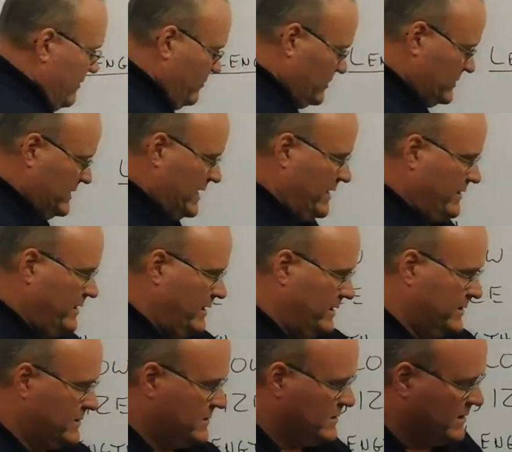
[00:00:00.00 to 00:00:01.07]
and we'll say that
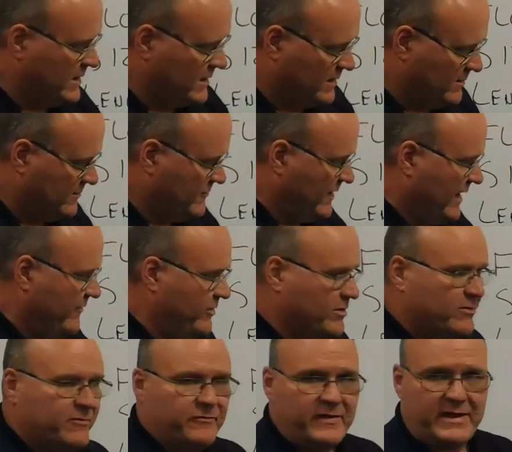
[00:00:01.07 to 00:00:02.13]
it's uh,
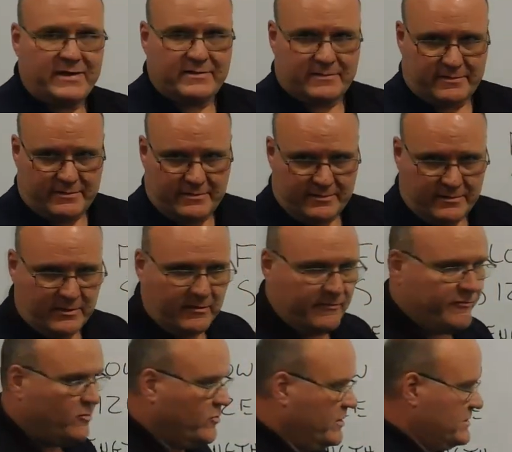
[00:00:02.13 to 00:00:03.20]
500 feet of
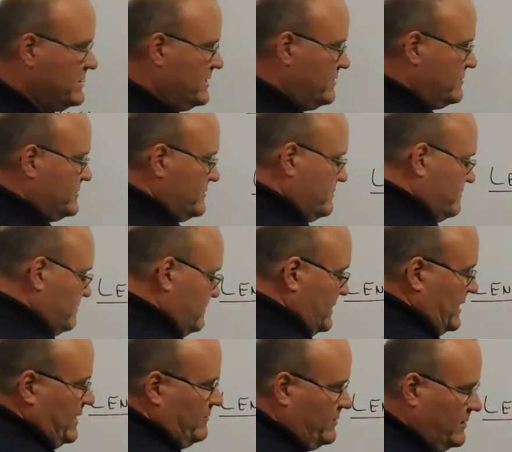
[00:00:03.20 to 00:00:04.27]
four inch hose. Uh,
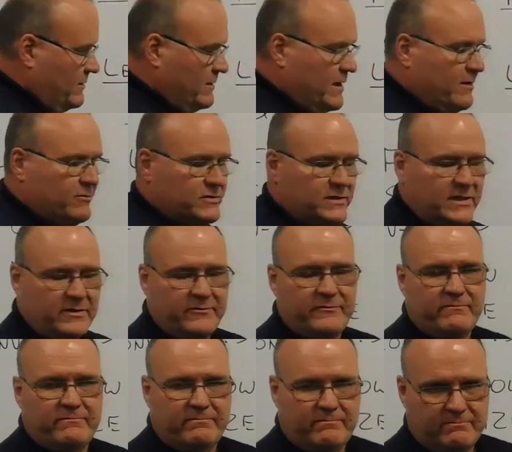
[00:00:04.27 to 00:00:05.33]
well, I will say
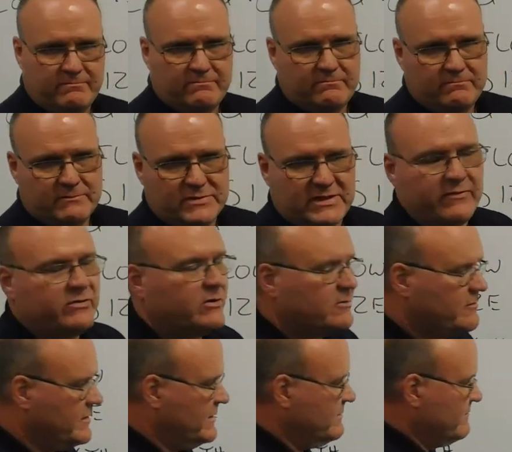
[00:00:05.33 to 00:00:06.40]
700 feet